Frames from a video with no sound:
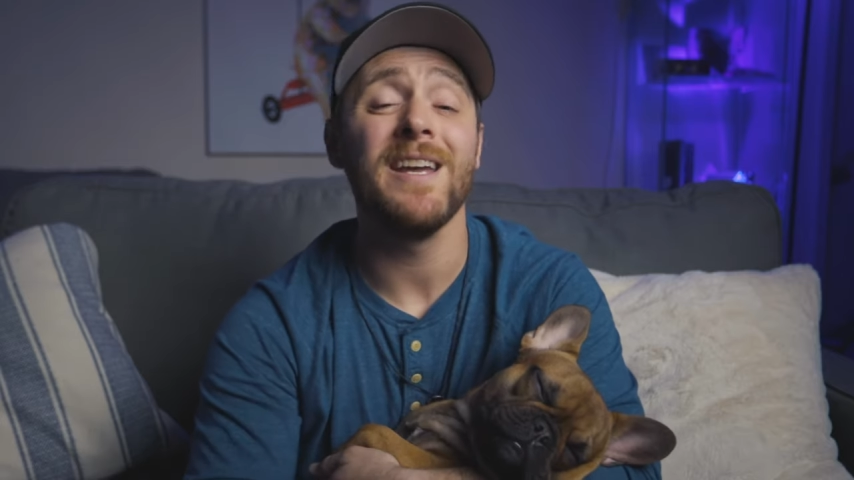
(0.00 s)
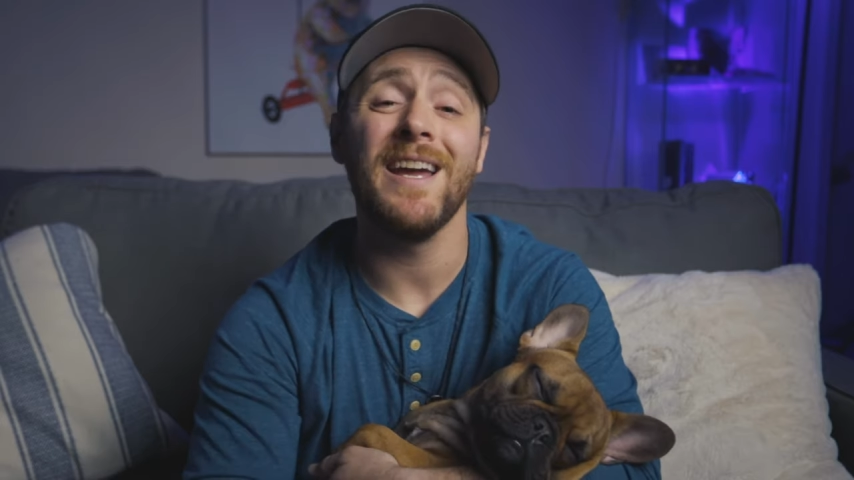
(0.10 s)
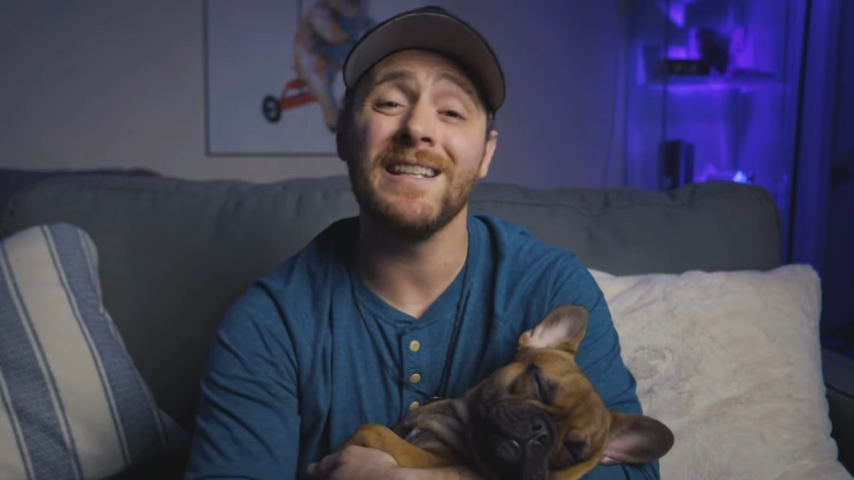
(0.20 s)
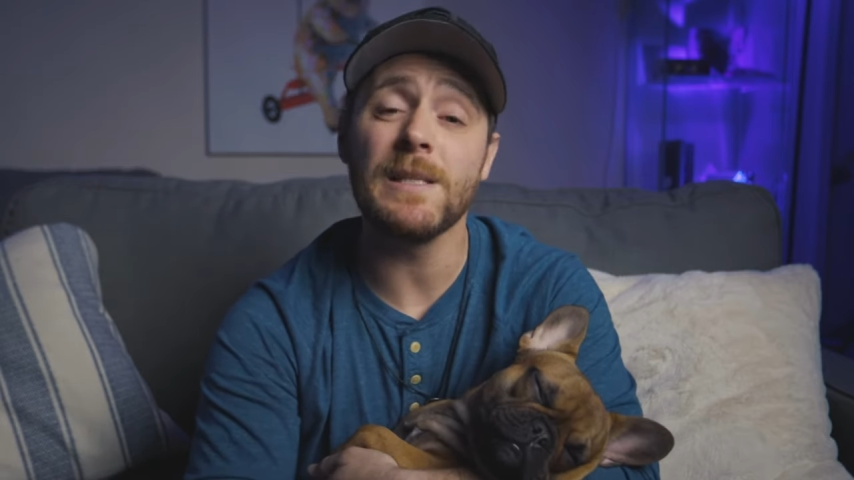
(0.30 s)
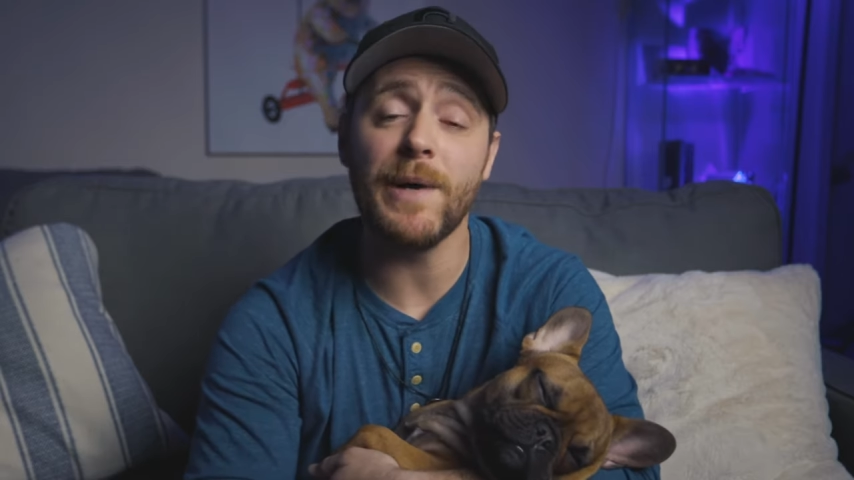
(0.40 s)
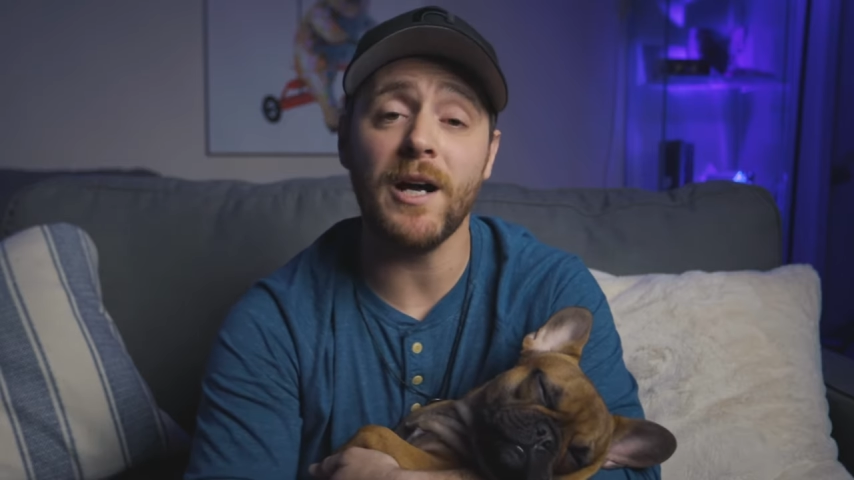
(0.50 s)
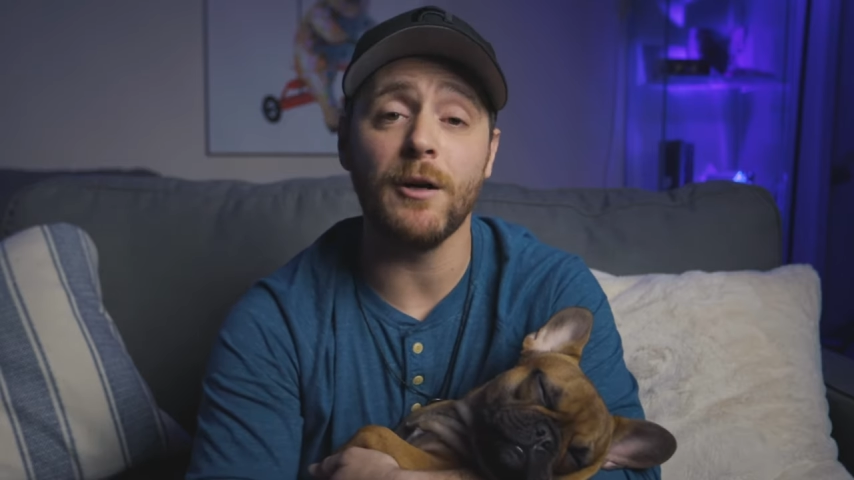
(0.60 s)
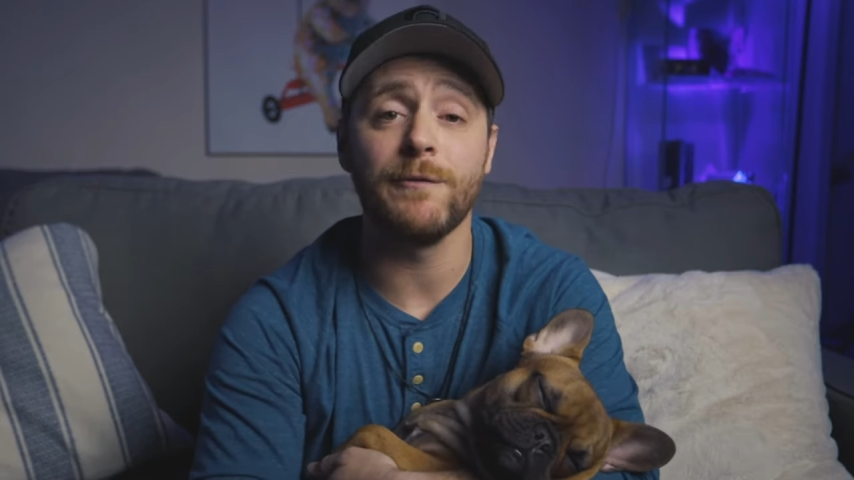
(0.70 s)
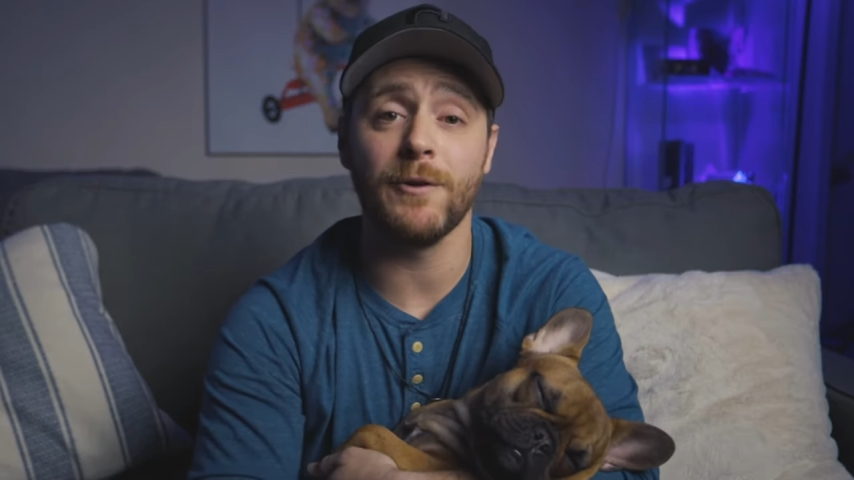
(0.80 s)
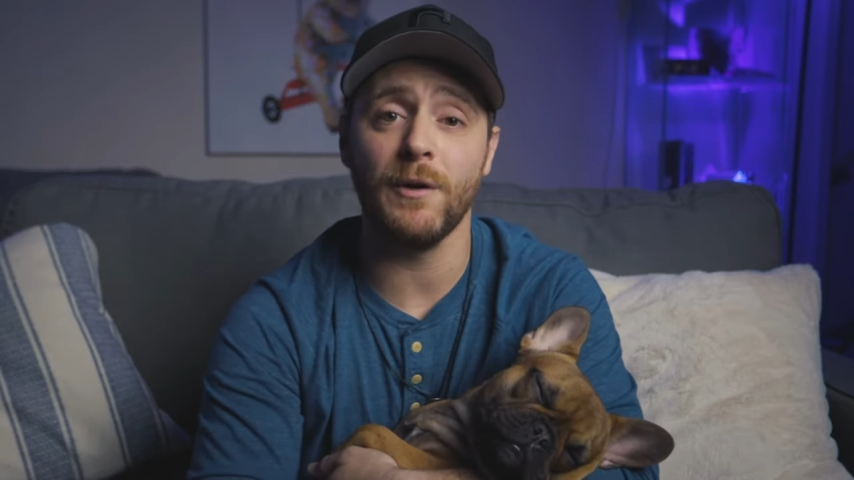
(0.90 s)
and hit the
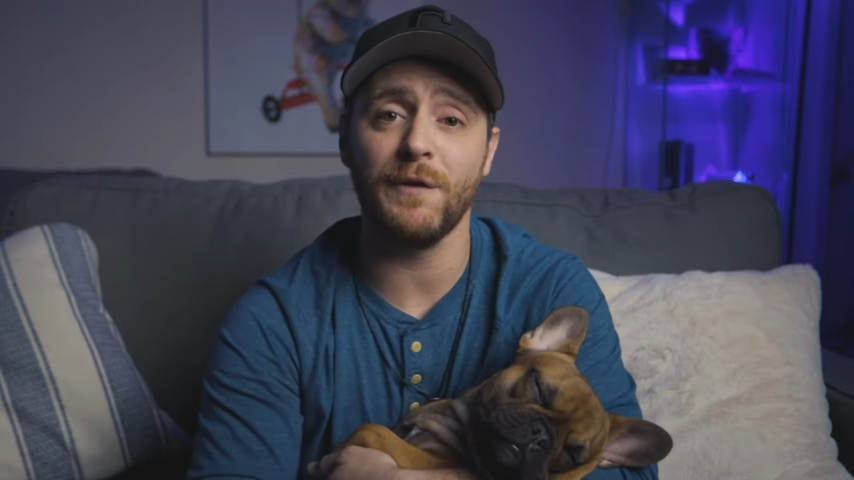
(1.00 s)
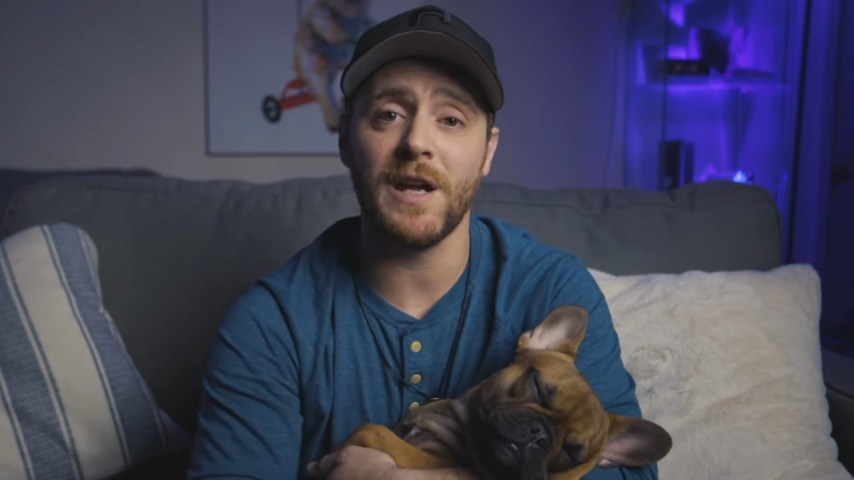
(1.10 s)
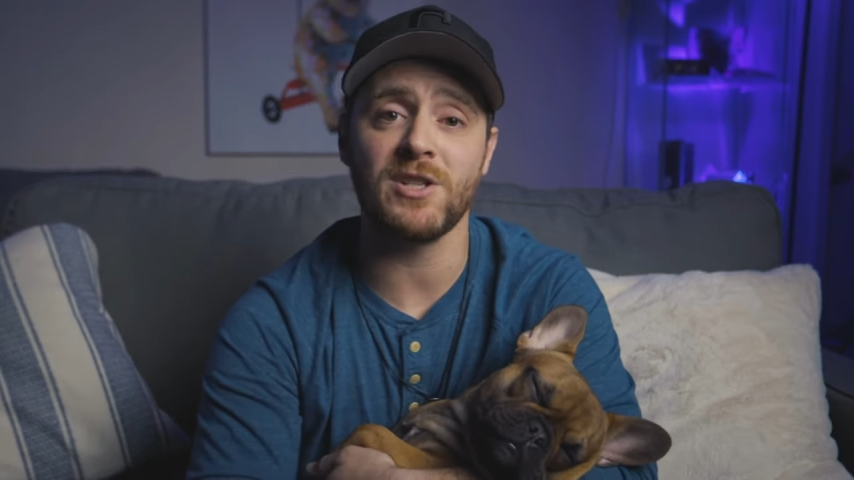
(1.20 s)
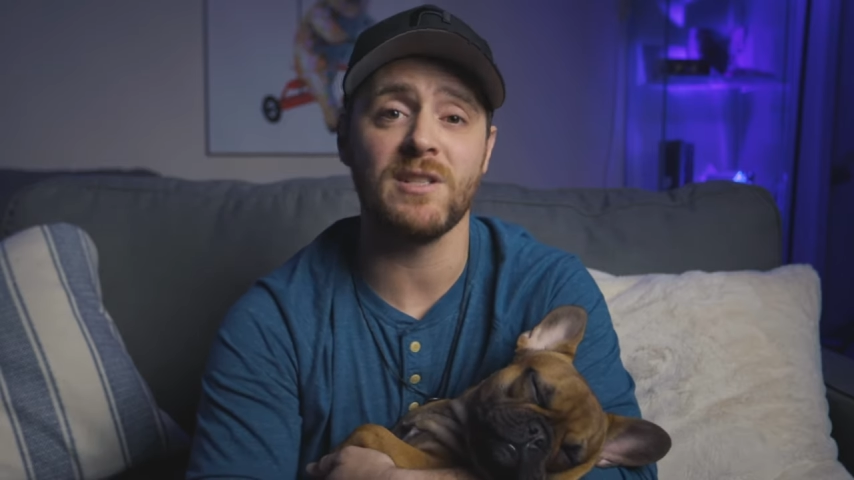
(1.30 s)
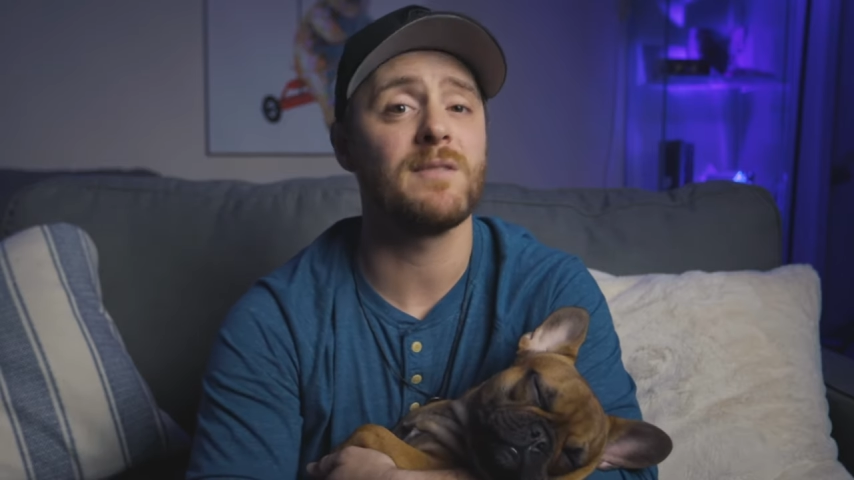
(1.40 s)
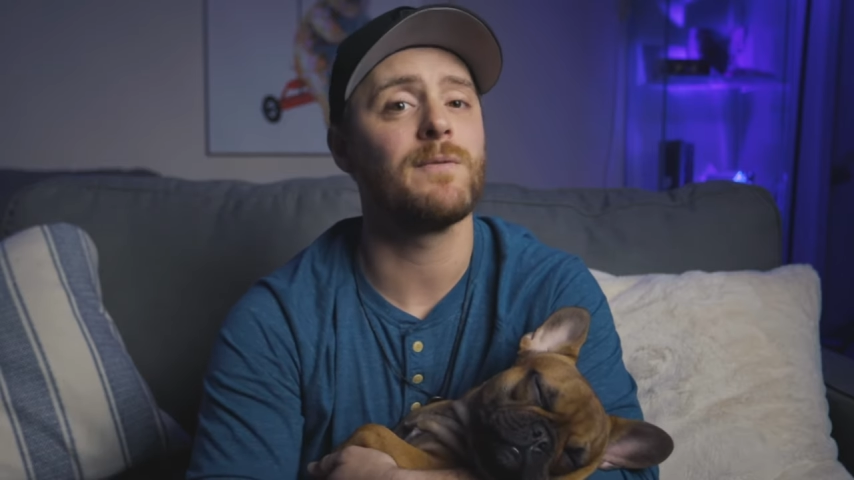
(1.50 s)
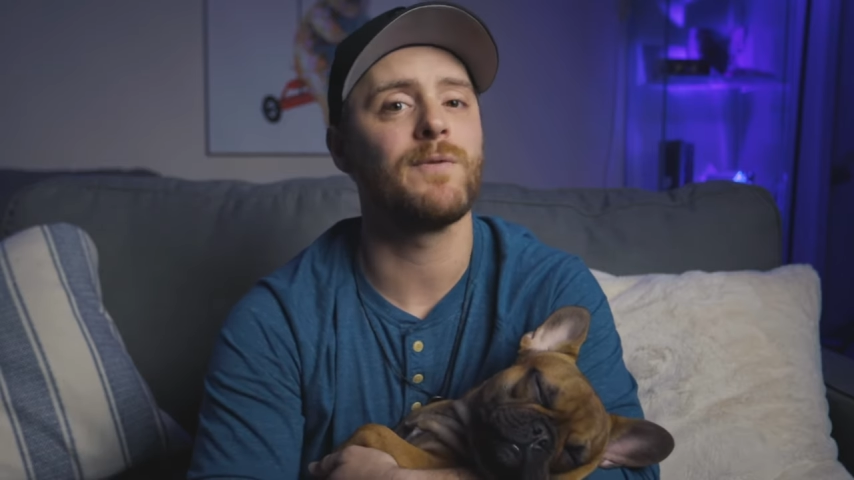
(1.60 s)
bell for notifications